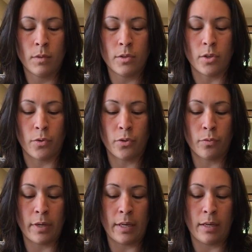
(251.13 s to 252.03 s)
So
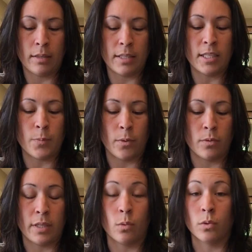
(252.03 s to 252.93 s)
3
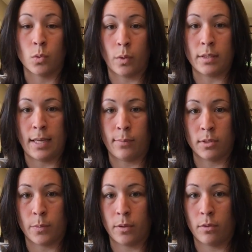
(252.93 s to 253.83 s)
teaspoons equals 1
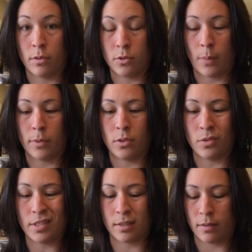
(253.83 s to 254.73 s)
tablespoon. So I'm going to do
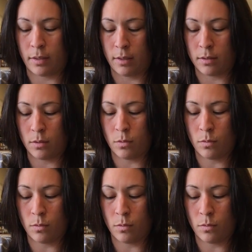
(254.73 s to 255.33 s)
6 of these.